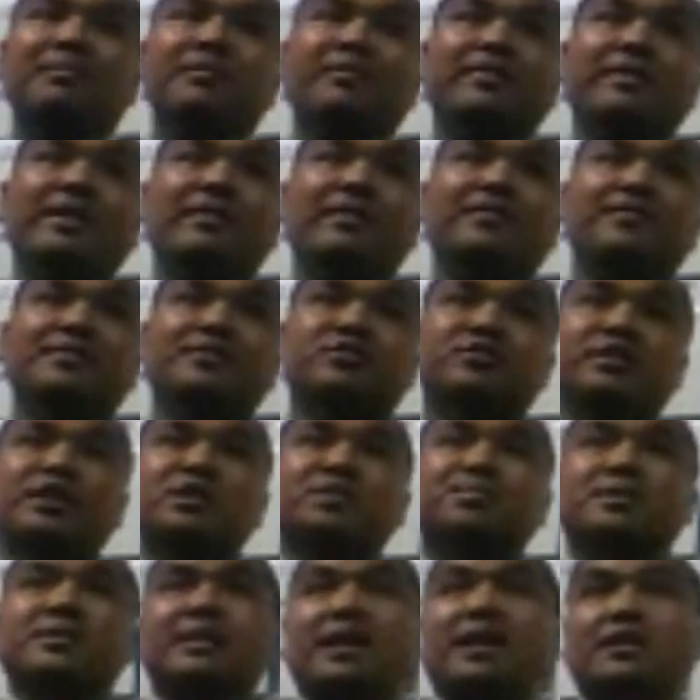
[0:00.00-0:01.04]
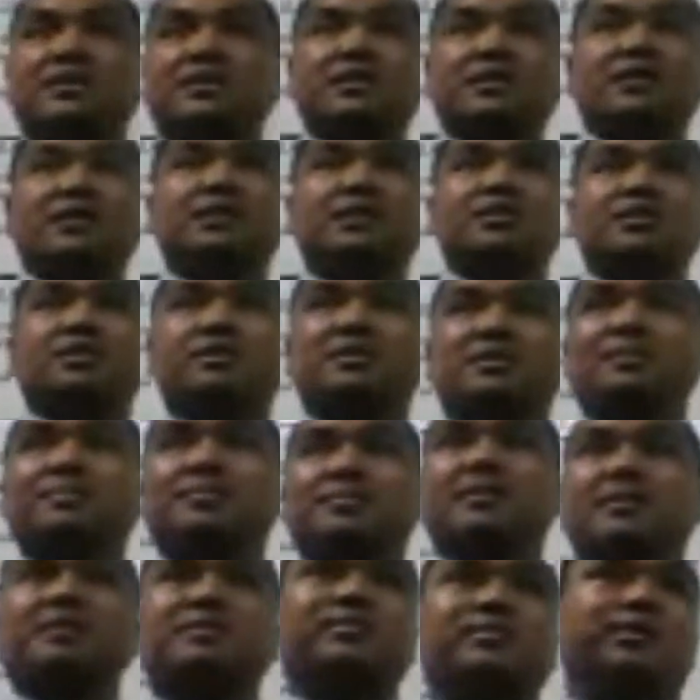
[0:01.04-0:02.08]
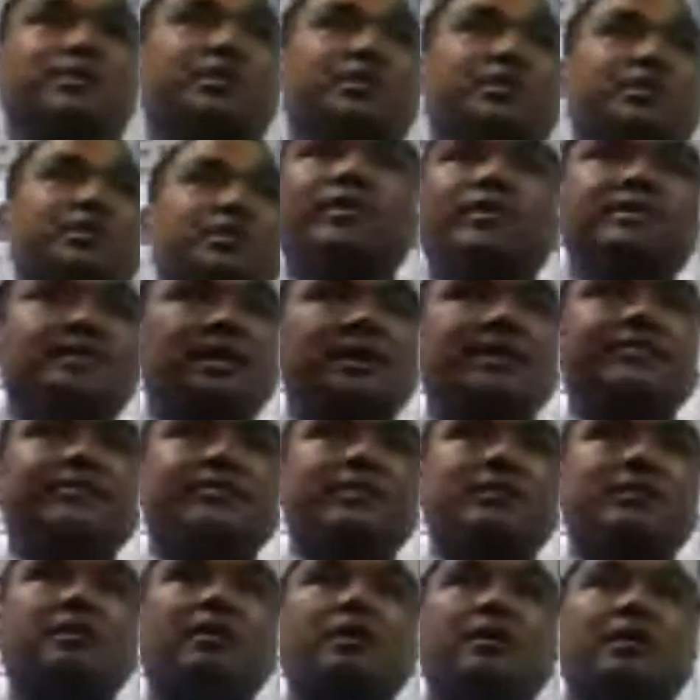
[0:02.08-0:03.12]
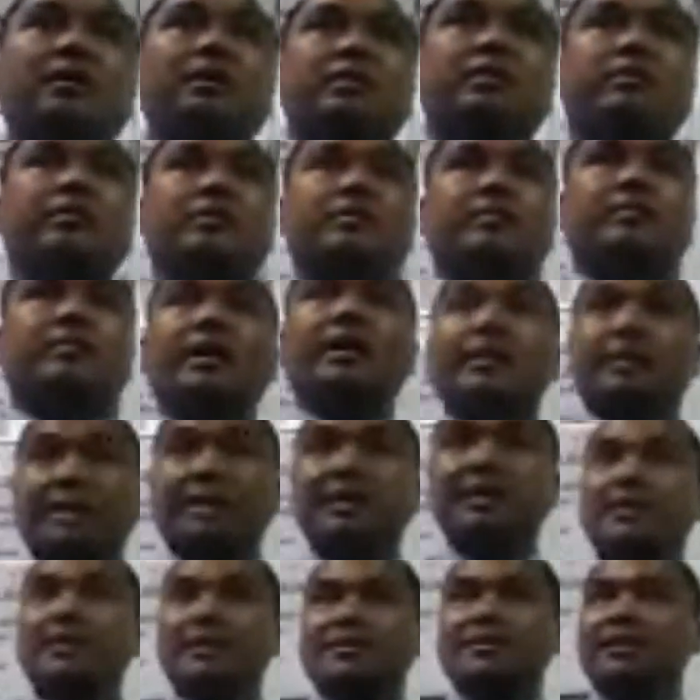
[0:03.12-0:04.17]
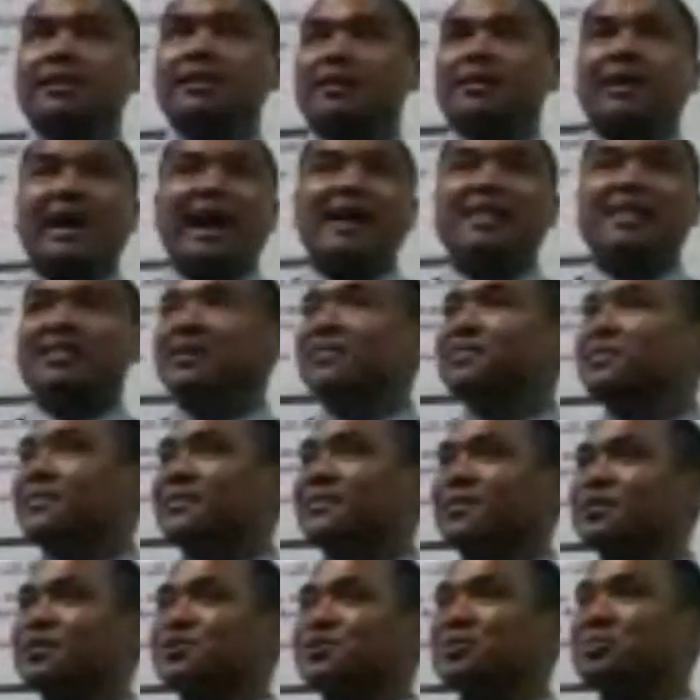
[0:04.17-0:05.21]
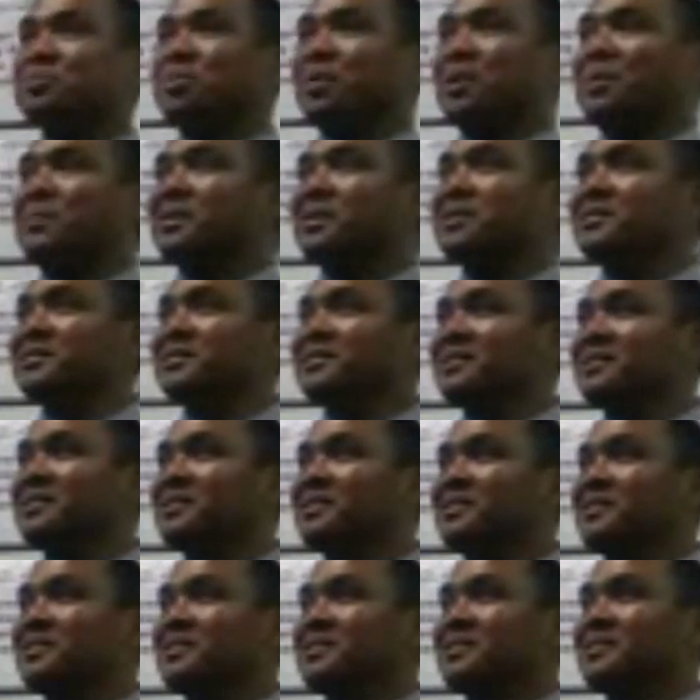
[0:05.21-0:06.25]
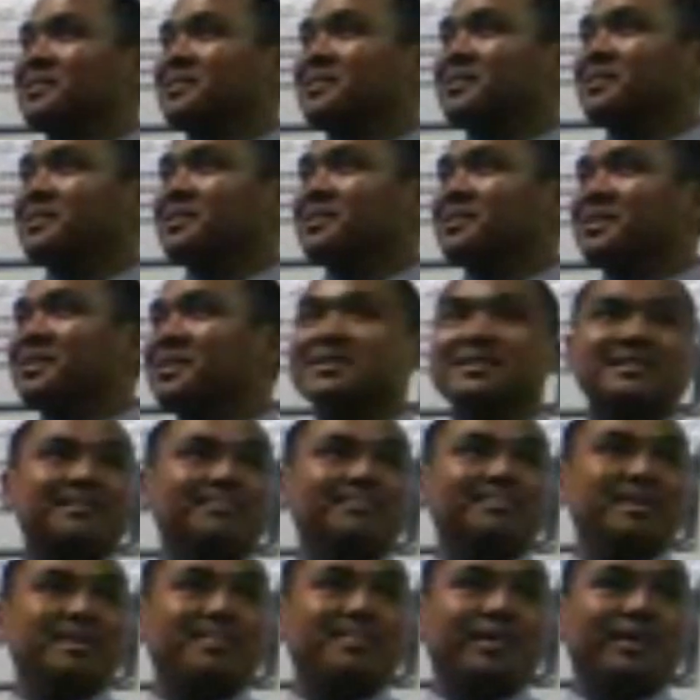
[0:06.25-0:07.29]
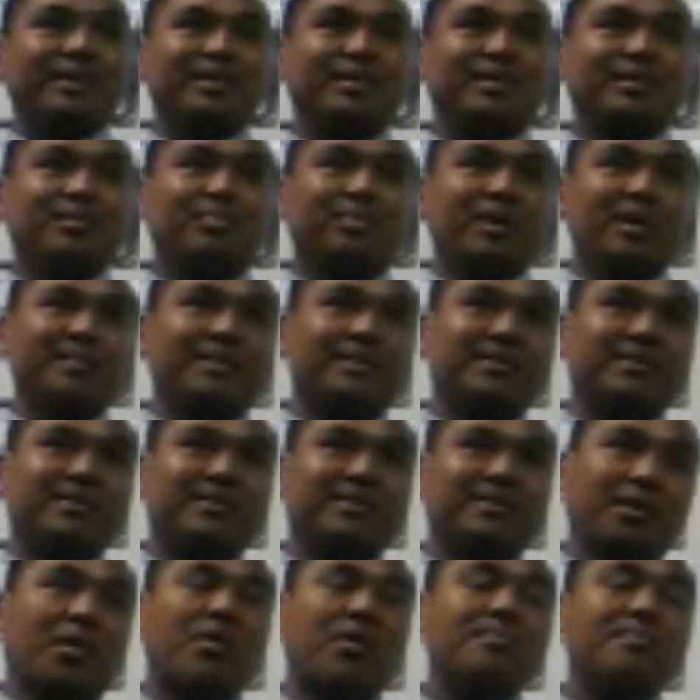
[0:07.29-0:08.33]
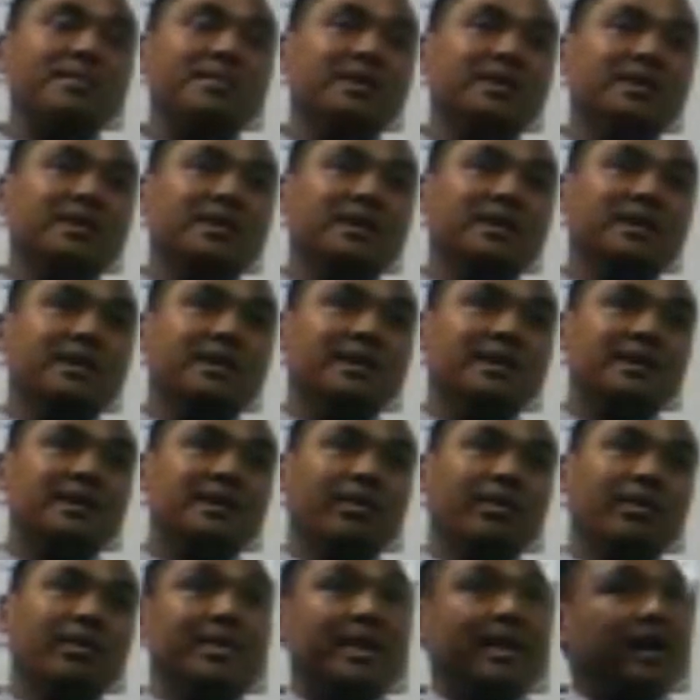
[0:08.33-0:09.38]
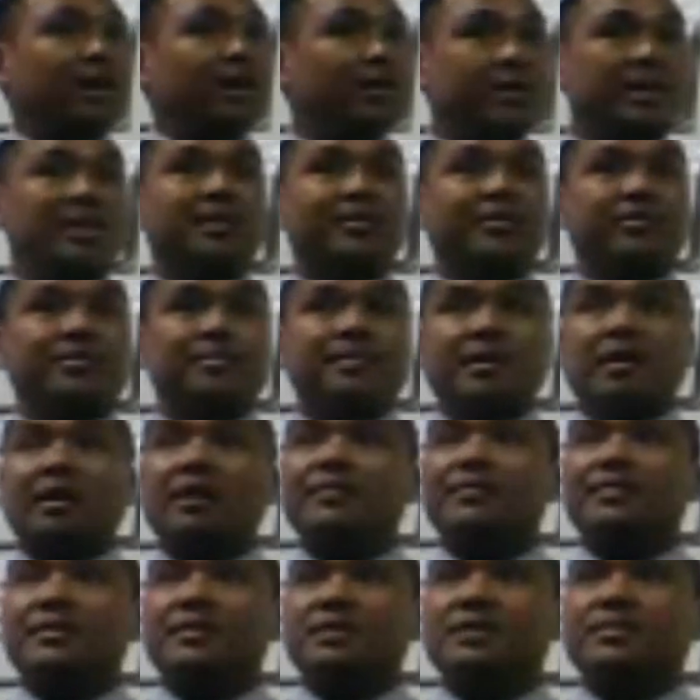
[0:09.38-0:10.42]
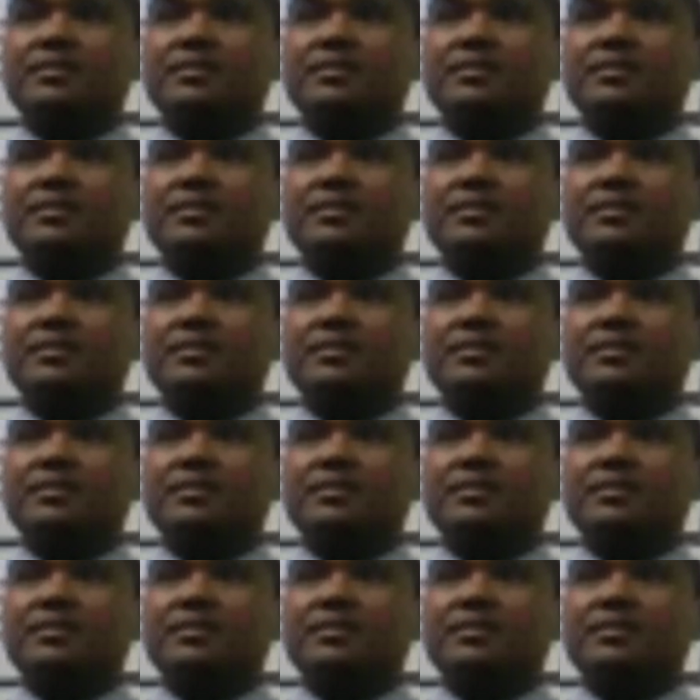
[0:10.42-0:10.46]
how many of you have transportation issues sometimes where you don't always have a car or a ride? Yeah, I love the virtual appointment because people can do appointments from home, or they can do it here from the